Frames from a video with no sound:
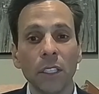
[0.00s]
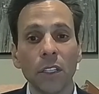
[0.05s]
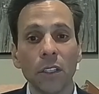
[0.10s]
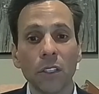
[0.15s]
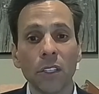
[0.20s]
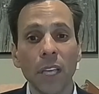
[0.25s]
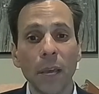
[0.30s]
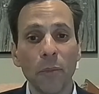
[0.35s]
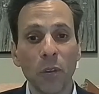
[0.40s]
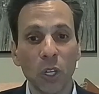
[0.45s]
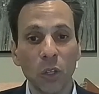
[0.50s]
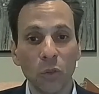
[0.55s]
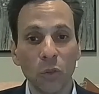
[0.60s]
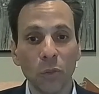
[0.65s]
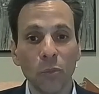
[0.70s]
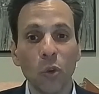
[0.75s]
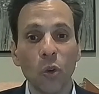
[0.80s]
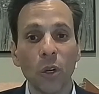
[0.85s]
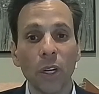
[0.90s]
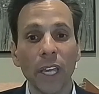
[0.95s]
seminal
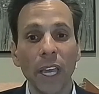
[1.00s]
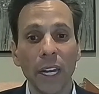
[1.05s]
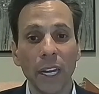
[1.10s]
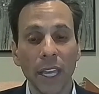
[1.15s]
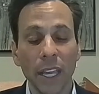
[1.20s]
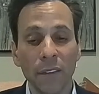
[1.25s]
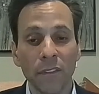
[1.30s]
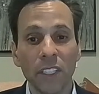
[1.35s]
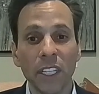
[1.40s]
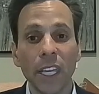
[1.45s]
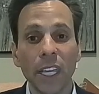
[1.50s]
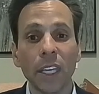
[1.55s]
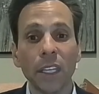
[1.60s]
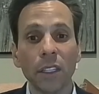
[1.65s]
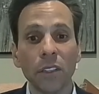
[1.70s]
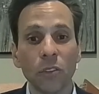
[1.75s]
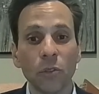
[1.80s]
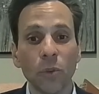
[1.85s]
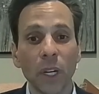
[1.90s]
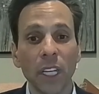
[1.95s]
report out of FDA
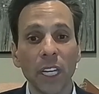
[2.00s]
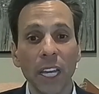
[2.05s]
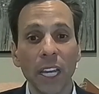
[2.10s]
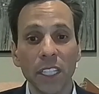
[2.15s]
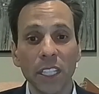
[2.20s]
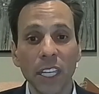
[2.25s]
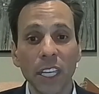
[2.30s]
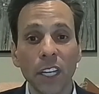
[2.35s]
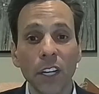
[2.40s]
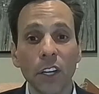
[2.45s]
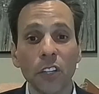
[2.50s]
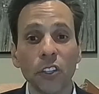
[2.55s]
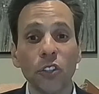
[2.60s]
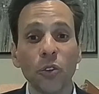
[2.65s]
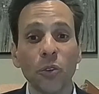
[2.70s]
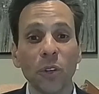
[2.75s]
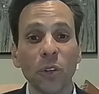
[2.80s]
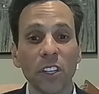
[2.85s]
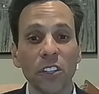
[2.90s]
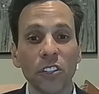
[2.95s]
in 2019 on
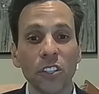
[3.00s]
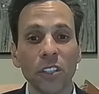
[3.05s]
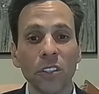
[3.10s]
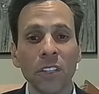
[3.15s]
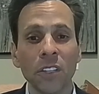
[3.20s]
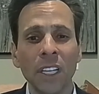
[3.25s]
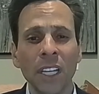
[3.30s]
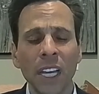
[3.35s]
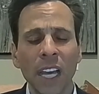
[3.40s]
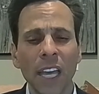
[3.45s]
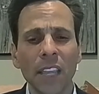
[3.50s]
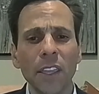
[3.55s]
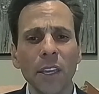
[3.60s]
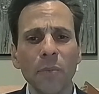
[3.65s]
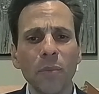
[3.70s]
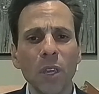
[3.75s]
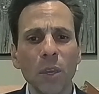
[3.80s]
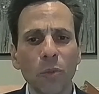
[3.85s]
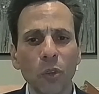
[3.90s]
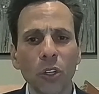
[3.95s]
shortages. I
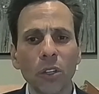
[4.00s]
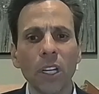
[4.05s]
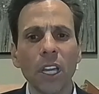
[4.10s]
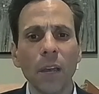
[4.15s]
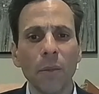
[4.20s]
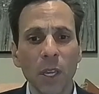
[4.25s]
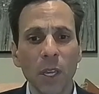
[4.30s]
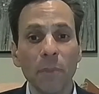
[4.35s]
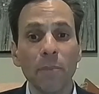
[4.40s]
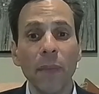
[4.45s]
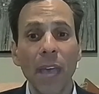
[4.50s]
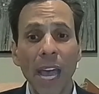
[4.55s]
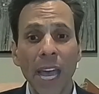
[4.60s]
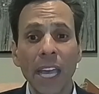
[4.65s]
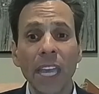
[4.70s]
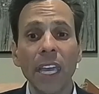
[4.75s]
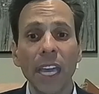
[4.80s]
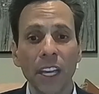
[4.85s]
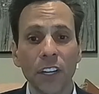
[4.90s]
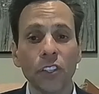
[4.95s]
think people are coming
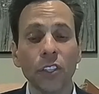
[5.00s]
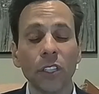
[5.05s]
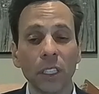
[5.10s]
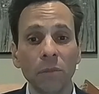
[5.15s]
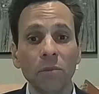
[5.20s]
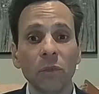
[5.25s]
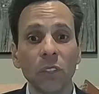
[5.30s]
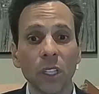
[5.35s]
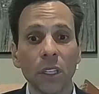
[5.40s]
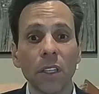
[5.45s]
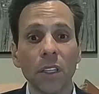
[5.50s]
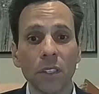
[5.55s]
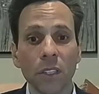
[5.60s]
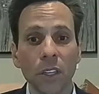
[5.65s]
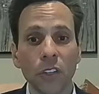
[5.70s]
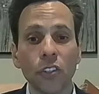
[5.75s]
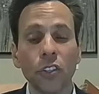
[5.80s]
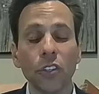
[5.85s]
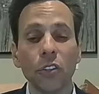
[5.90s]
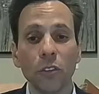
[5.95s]
back actually to this
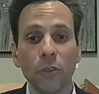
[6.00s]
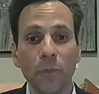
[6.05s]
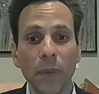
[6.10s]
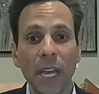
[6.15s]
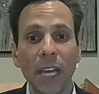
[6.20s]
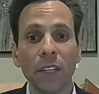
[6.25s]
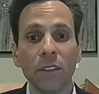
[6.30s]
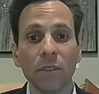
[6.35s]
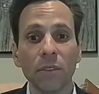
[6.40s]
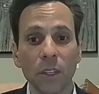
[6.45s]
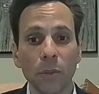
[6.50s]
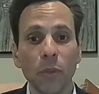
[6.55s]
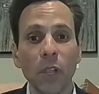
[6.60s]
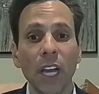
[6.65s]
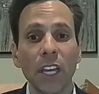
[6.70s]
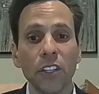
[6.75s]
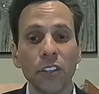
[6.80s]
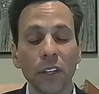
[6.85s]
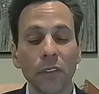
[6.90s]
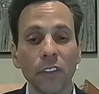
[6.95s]
issue about
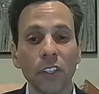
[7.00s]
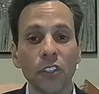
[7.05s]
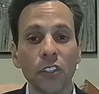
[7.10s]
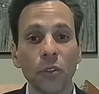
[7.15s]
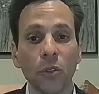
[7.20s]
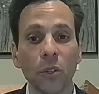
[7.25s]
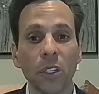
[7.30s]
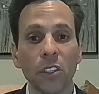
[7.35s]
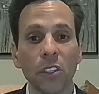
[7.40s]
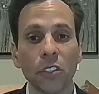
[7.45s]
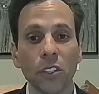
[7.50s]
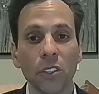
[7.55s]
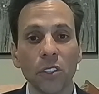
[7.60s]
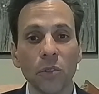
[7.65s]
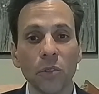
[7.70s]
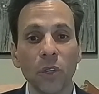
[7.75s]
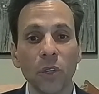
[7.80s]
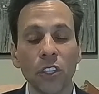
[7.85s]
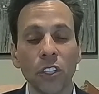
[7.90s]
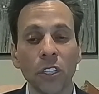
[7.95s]
supply-driven
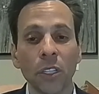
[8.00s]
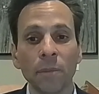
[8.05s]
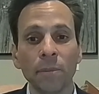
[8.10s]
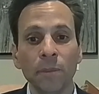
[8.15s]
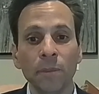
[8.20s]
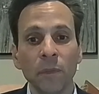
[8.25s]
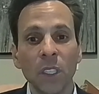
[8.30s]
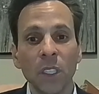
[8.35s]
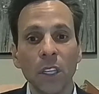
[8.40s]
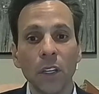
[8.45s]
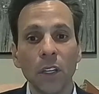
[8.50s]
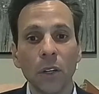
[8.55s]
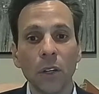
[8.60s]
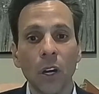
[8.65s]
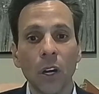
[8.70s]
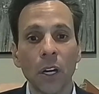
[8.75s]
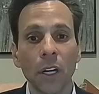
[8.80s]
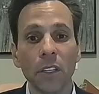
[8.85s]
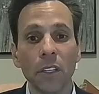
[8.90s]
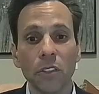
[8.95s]
shortages, which,
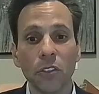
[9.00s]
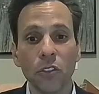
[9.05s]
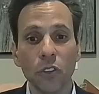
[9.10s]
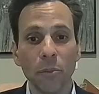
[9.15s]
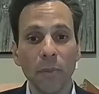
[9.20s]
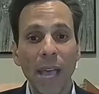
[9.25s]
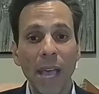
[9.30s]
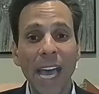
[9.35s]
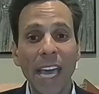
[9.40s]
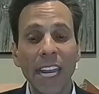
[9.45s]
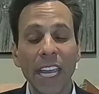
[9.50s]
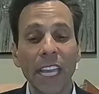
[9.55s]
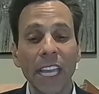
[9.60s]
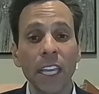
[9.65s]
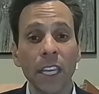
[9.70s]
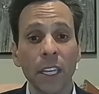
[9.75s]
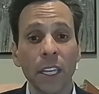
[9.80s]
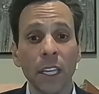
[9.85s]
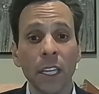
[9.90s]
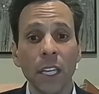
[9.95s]
aren't as
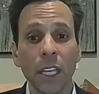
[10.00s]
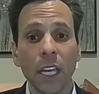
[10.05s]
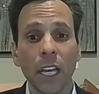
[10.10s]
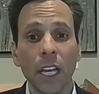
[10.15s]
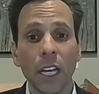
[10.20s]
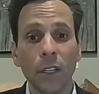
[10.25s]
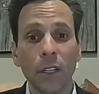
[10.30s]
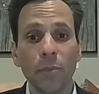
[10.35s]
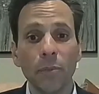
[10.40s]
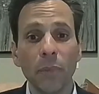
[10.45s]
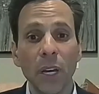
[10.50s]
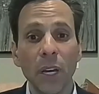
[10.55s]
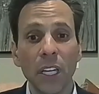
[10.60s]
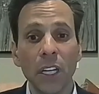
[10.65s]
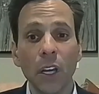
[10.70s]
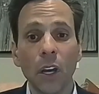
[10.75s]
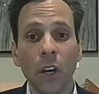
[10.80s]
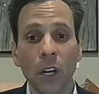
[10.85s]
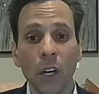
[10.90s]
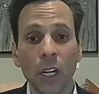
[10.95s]
dramatic,
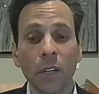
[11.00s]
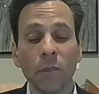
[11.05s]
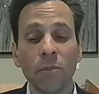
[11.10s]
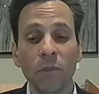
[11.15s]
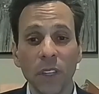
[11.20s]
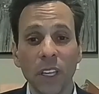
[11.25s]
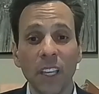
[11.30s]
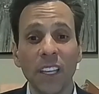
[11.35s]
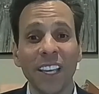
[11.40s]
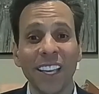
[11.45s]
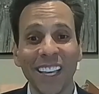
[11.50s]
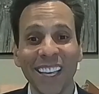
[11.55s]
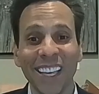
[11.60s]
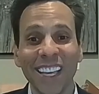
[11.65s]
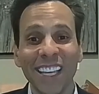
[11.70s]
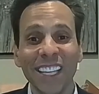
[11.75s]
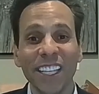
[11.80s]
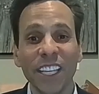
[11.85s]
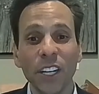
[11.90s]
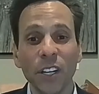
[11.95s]
but are,
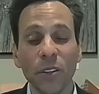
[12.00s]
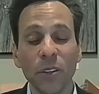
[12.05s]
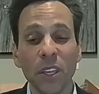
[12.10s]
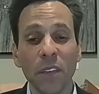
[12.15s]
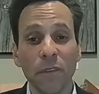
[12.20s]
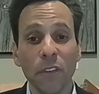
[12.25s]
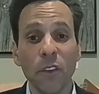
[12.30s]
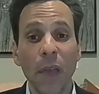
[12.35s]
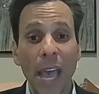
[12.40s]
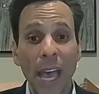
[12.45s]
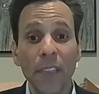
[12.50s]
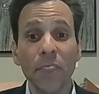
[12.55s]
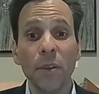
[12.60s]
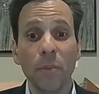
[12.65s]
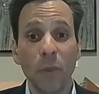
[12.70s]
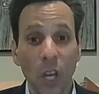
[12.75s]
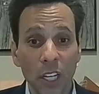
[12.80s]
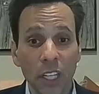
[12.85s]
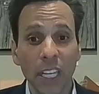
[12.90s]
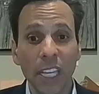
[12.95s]
if you add
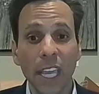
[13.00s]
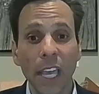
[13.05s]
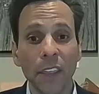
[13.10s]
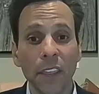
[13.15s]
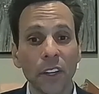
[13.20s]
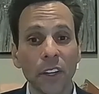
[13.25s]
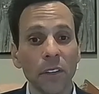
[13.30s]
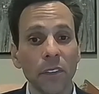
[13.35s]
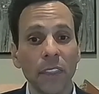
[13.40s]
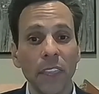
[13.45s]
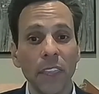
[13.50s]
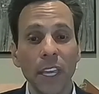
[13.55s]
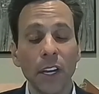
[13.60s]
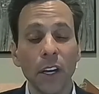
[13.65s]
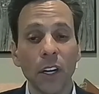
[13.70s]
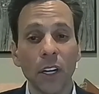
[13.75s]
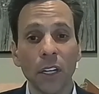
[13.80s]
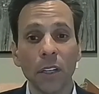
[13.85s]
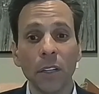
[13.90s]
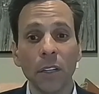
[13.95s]
them all together, they
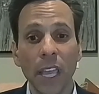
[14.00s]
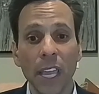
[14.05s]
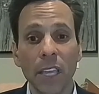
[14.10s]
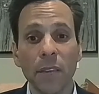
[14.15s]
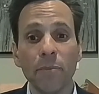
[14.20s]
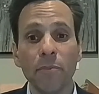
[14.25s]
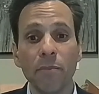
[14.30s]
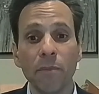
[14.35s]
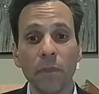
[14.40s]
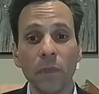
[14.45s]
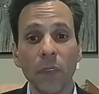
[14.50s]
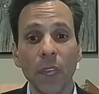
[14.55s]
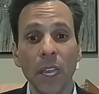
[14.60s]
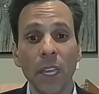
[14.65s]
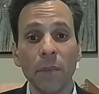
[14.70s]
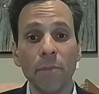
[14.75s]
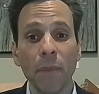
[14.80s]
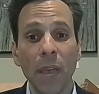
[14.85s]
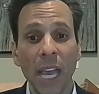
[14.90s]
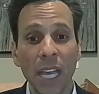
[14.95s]
are
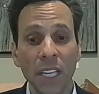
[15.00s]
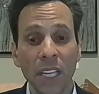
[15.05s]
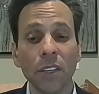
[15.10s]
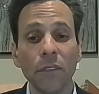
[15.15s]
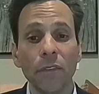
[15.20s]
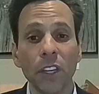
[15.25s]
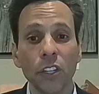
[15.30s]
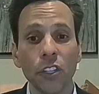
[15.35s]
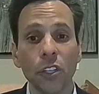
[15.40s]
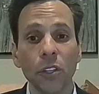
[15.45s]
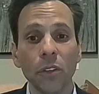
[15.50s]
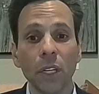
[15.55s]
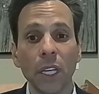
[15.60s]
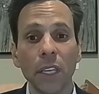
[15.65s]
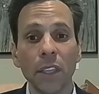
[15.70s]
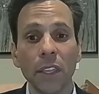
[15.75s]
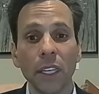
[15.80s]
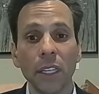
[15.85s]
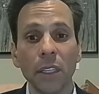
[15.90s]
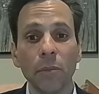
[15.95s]
a massive issue, and I
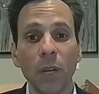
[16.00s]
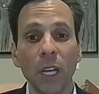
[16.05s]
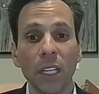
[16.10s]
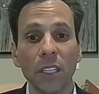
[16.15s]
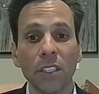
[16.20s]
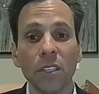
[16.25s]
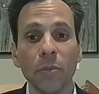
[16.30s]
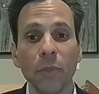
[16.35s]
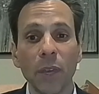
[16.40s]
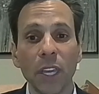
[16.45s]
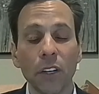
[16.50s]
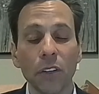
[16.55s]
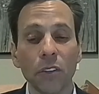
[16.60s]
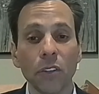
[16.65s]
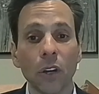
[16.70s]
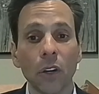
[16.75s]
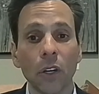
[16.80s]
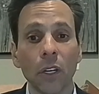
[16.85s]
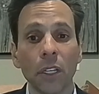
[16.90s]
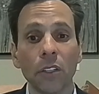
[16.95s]
think
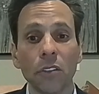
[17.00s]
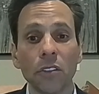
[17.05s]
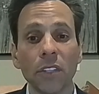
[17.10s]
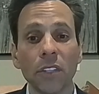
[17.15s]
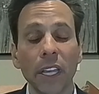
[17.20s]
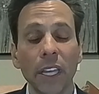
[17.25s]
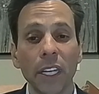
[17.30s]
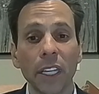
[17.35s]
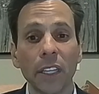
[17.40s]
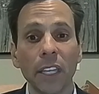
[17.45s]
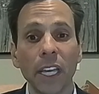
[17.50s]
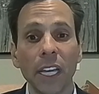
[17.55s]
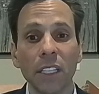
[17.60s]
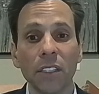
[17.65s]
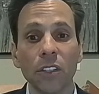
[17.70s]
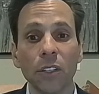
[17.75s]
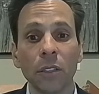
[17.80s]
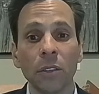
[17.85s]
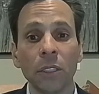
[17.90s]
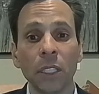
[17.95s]
policymakers are understanding that.
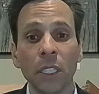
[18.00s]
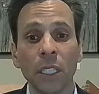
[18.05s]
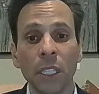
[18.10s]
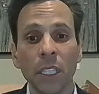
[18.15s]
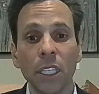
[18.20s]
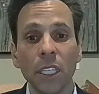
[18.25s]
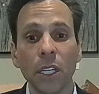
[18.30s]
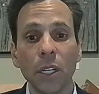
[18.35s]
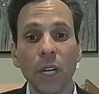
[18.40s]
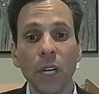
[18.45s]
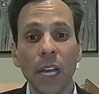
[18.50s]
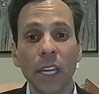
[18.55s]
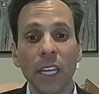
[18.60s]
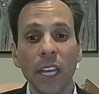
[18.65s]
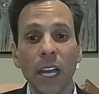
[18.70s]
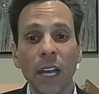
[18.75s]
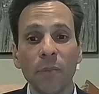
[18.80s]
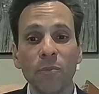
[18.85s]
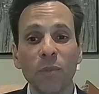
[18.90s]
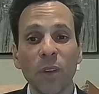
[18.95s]
So,
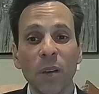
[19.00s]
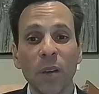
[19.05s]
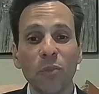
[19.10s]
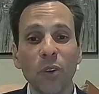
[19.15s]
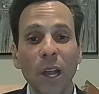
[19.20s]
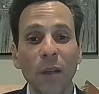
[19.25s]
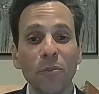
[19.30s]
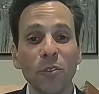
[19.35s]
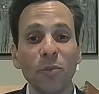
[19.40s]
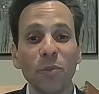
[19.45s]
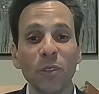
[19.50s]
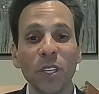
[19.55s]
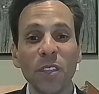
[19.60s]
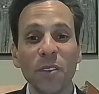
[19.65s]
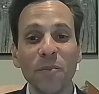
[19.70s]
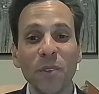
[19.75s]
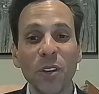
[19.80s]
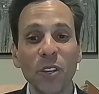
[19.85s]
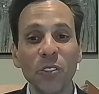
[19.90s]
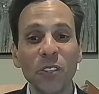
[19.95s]
I'm probably
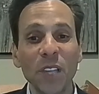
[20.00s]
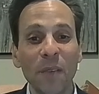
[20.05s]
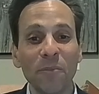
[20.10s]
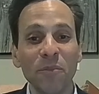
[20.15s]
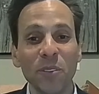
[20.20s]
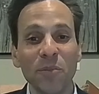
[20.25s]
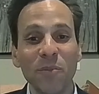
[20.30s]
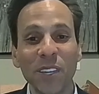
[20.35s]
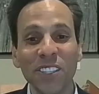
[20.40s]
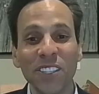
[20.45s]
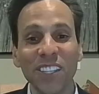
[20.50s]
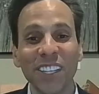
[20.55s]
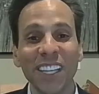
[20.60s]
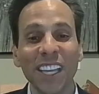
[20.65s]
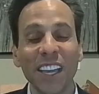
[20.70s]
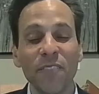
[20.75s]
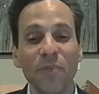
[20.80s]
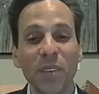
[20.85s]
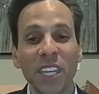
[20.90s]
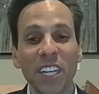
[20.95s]
the most optimistic
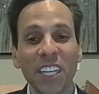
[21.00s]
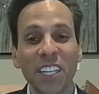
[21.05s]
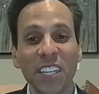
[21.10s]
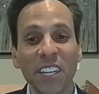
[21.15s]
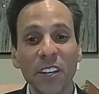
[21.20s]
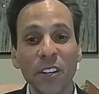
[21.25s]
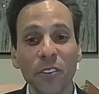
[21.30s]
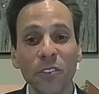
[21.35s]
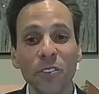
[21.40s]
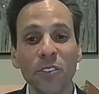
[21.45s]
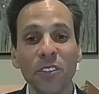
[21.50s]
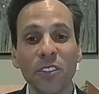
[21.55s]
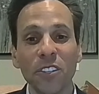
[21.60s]
I've been in years.